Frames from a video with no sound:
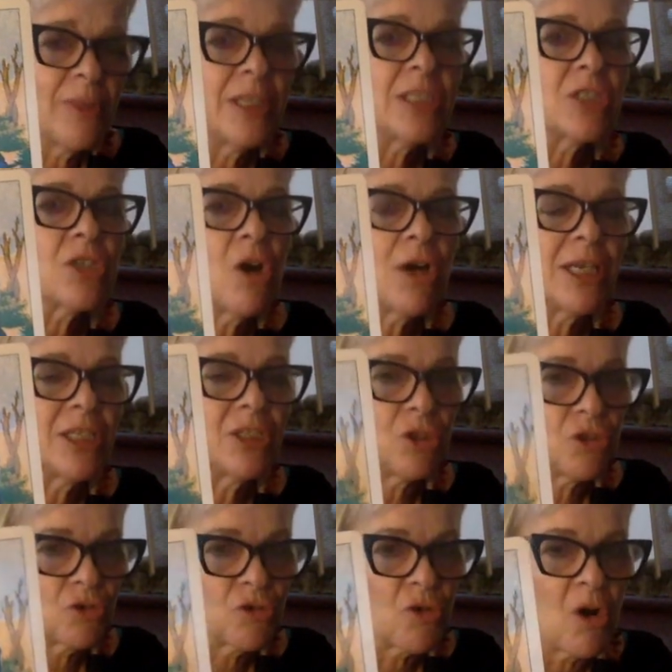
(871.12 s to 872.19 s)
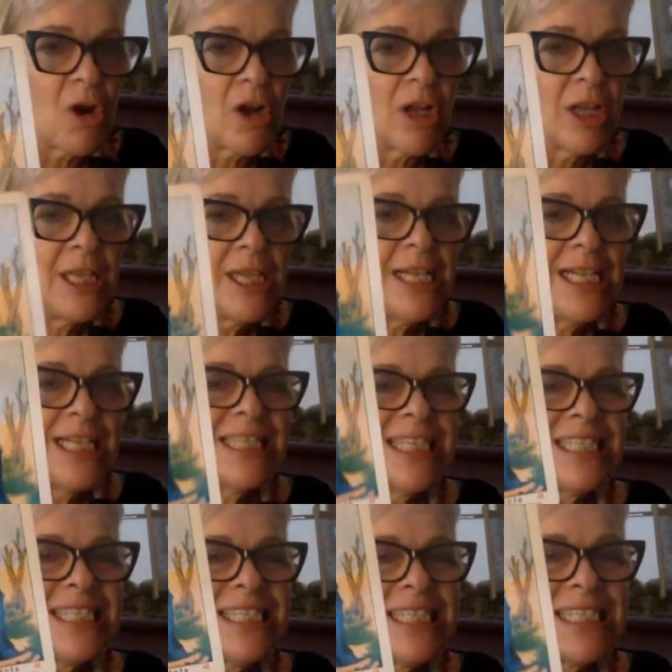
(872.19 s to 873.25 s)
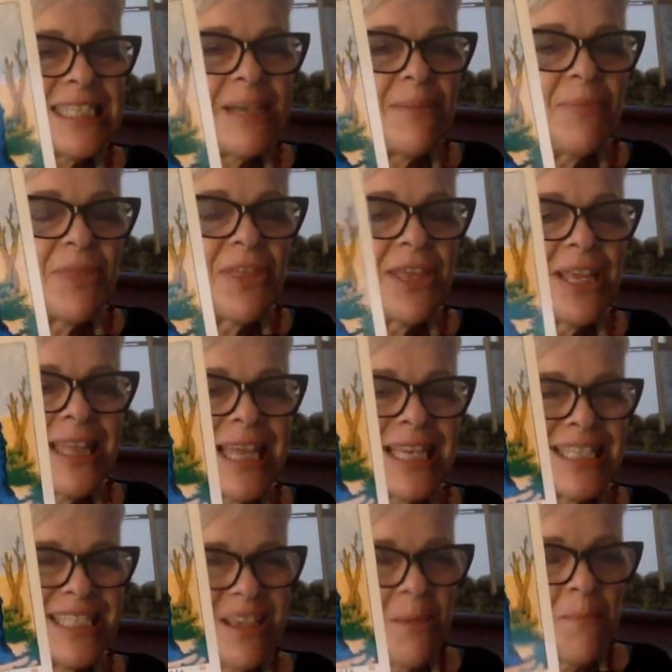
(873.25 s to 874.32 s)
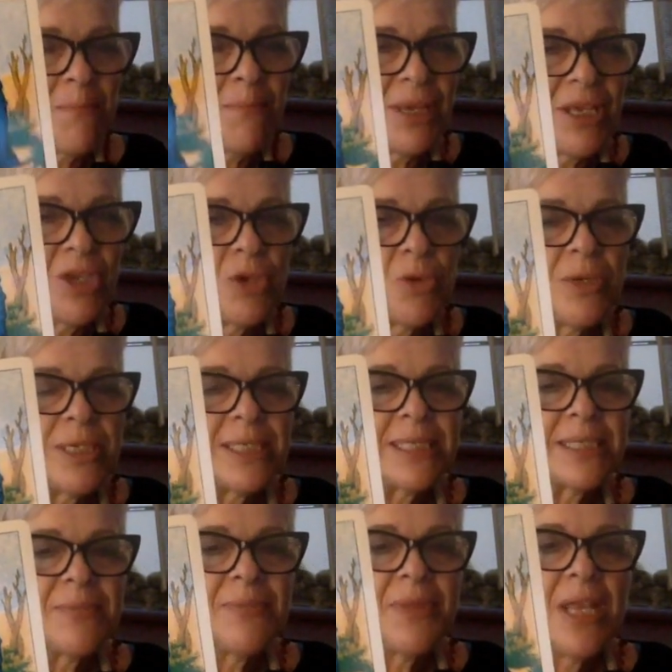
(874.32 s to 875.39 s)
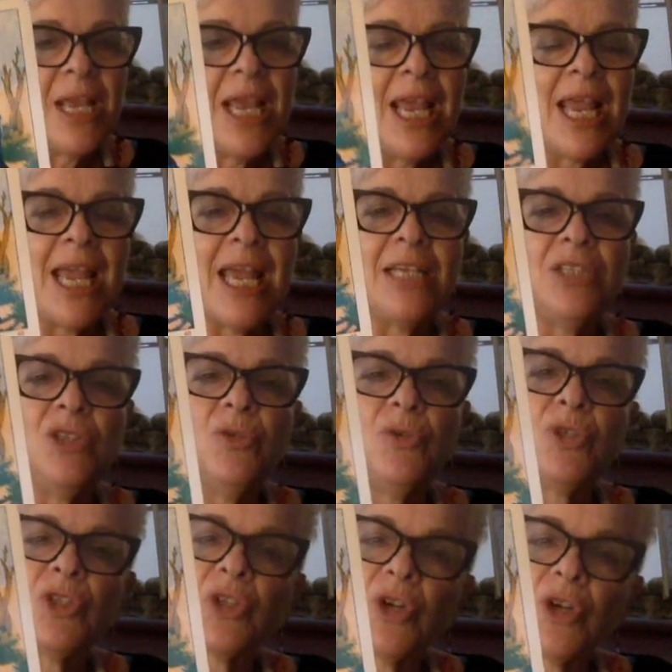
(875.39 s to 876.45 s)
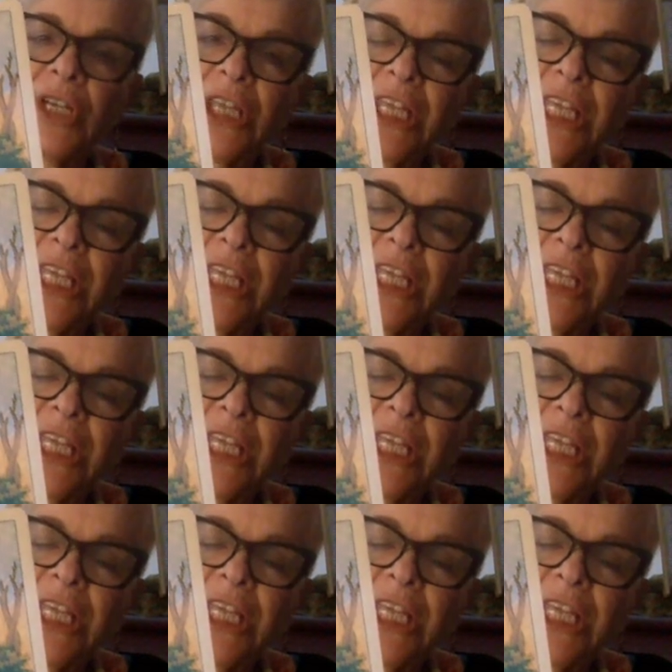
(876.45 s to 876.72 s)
This card is a draw. This is something that is ambiguous, and you start